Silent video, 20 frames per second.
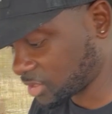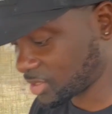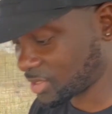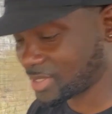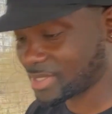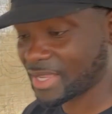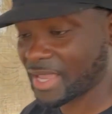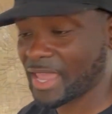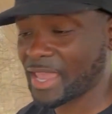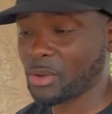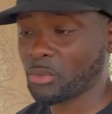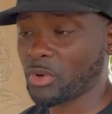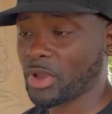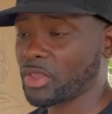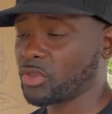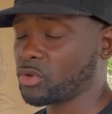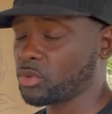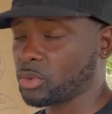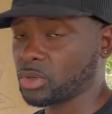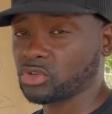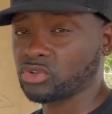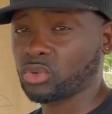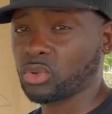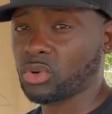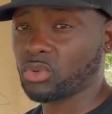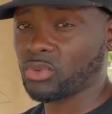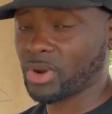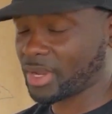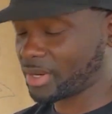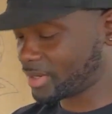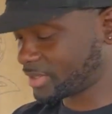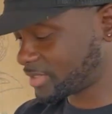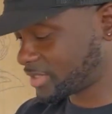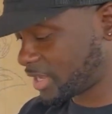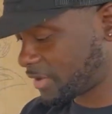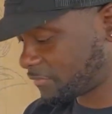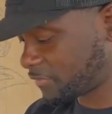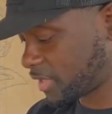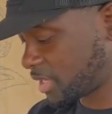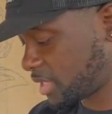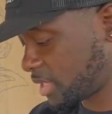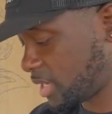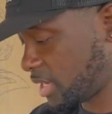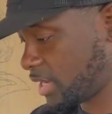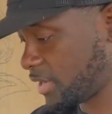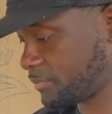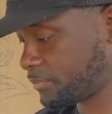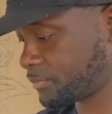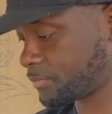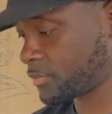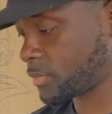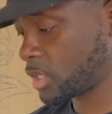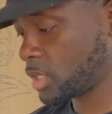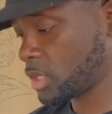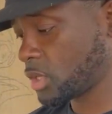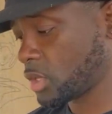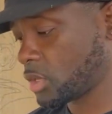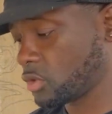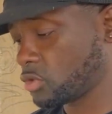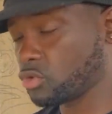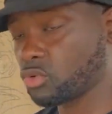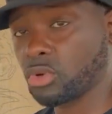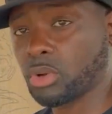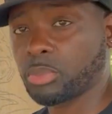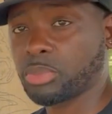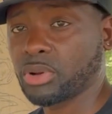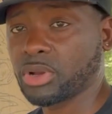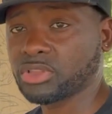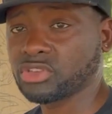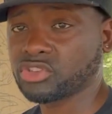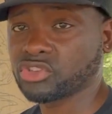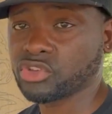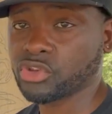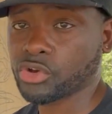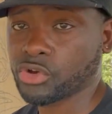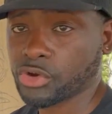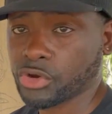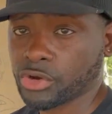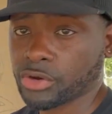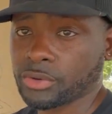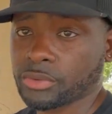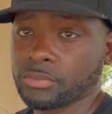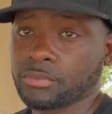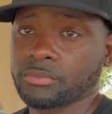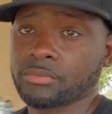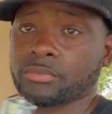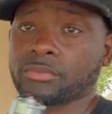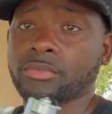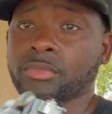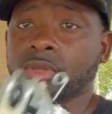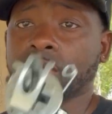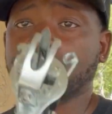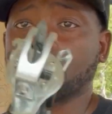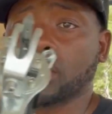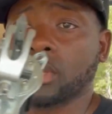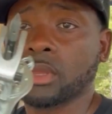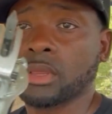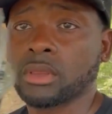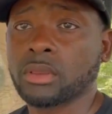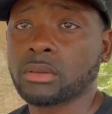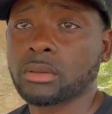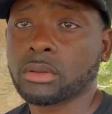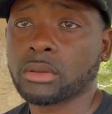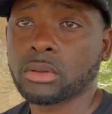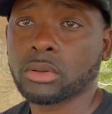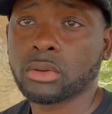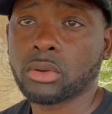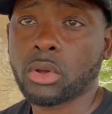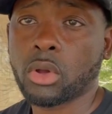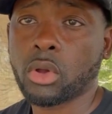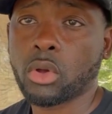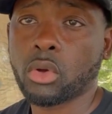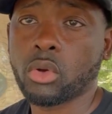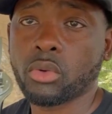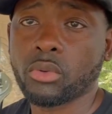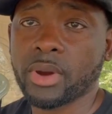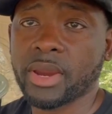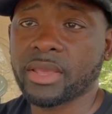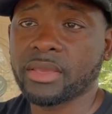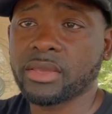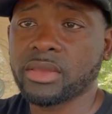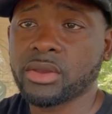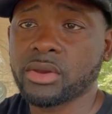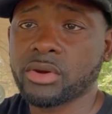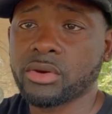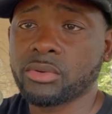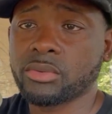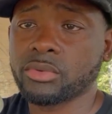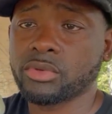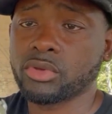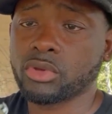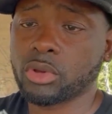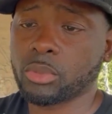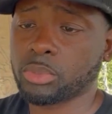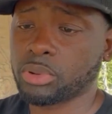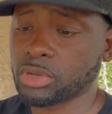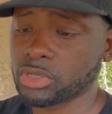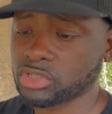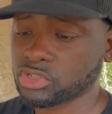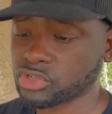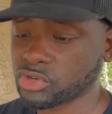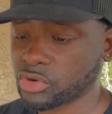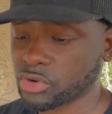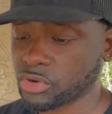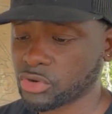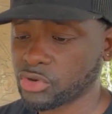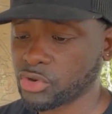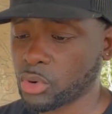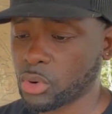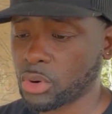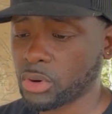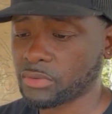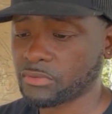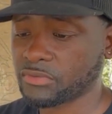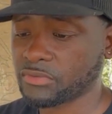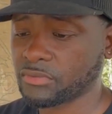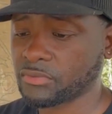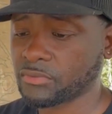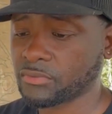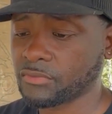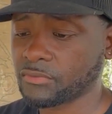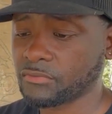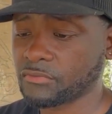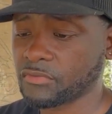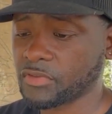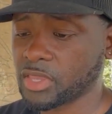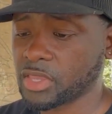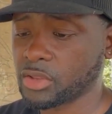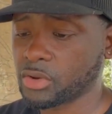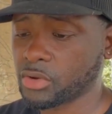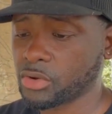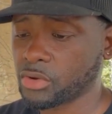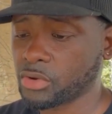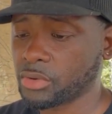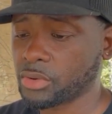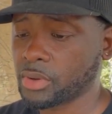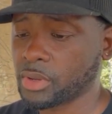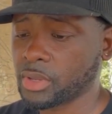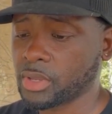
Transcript: the same way you would do a regular tufting gun. You will put your little hole right here. You'll put your yarn feeder